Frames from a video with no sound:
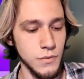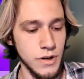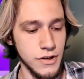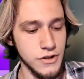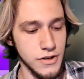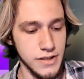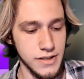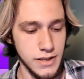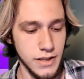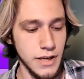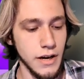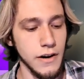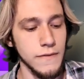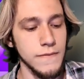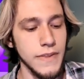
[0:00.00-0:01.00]
which is
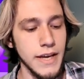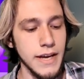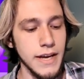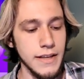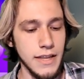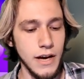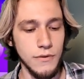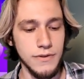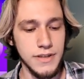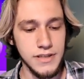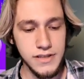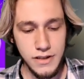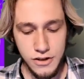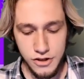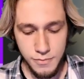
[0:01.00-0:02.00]
here. Now,
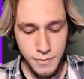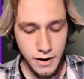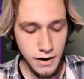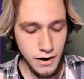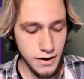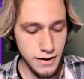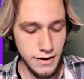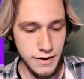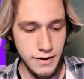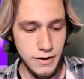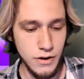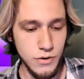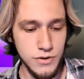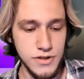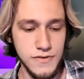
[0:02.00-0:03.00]
the search bar
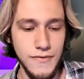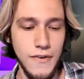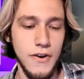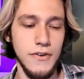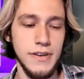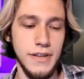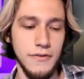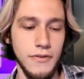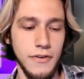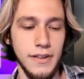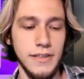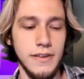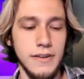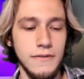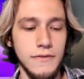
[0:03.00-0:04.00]
uh, looks very
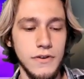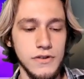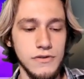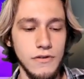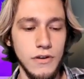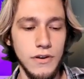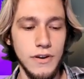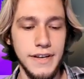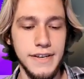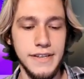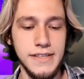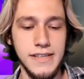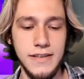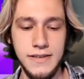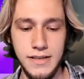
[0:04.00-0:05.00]
different. First of all, it
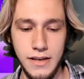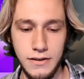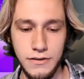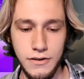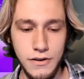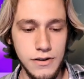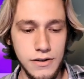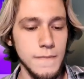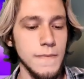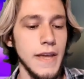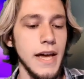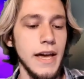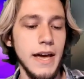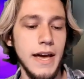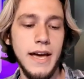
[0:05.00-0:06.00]
is centered,
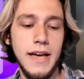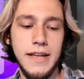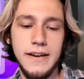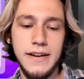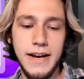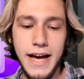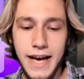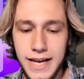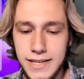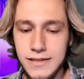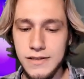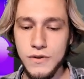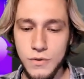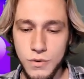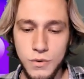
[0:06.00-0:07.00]
and
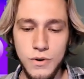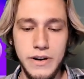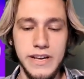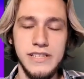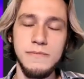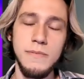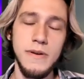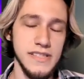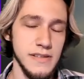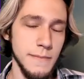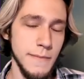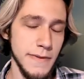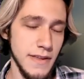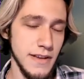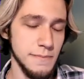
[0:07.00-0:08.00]
as cool as
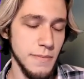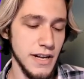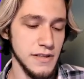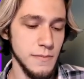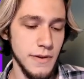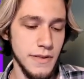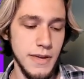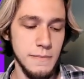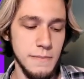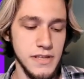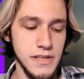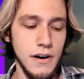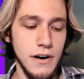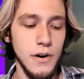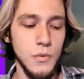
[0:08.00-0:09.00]
plasma, plasma
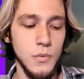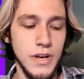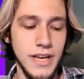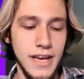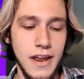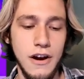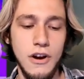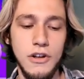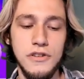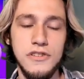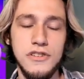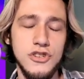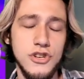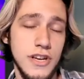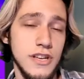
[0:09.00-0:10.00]
themes are, we
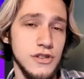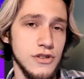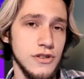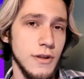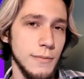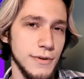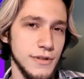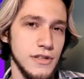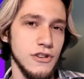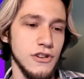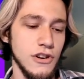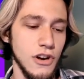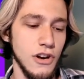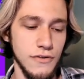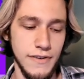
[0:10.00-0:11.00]
cannot change the
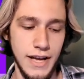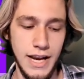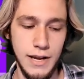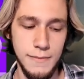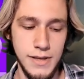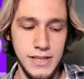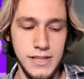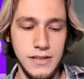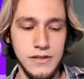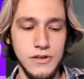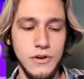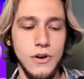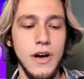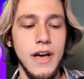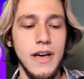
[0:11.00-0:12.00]
position of elements,
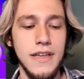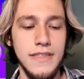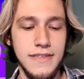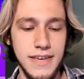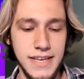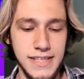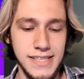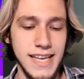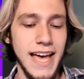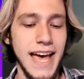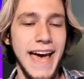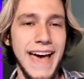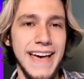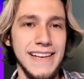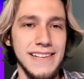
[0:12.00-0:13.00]
so this
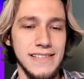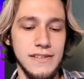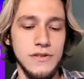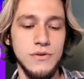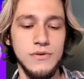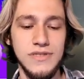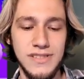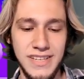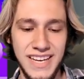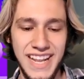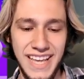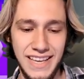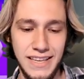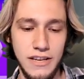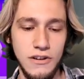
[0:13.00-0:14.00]
has to
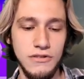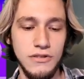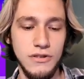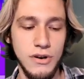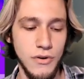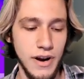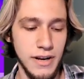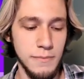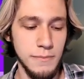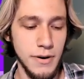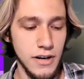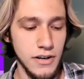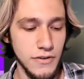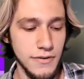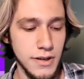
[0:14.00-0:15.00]
stay on the right
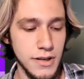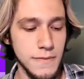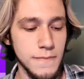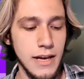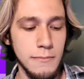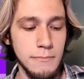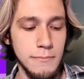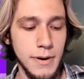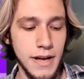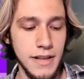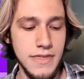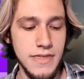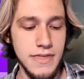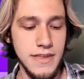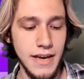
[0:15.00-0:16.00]
part of it,
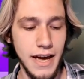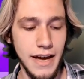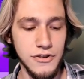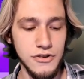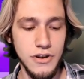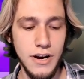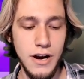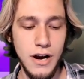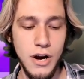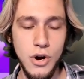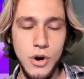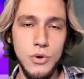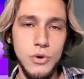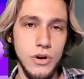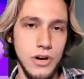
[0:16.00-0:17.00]
but the actual
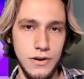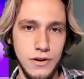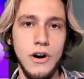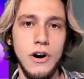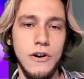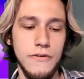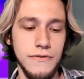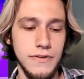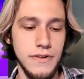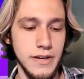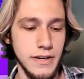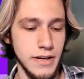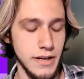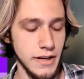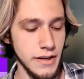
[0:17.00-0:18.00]
look of
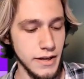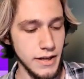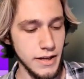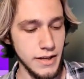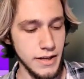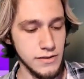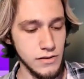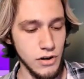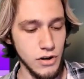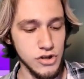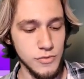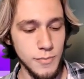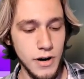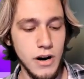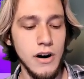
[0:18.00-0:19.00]
the
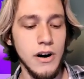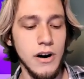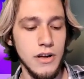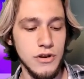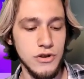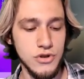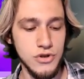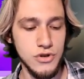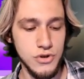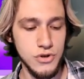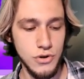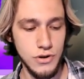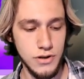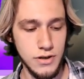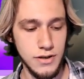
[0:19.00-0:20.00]
search bar
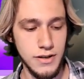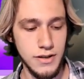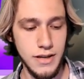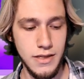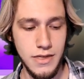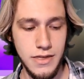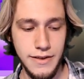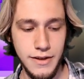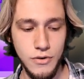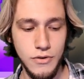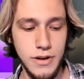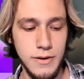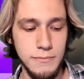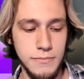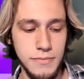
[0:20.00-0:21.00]
should, in
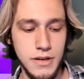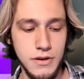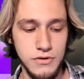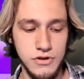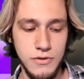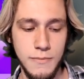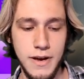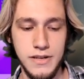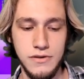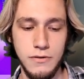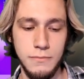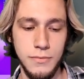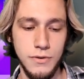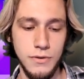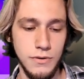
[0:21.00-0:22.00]
theory, be
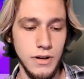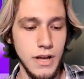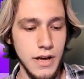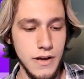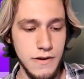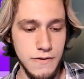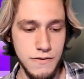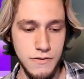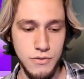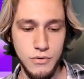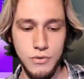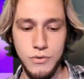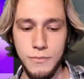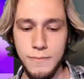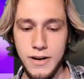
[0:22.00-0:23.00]
customizable
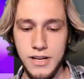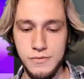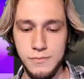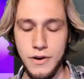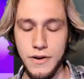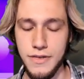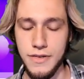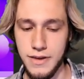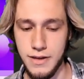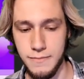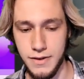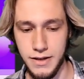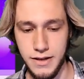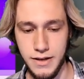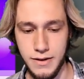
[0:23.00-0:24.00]
through plasma,
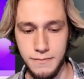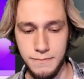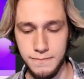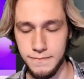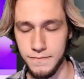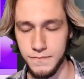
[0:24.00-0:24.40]
theme, uh,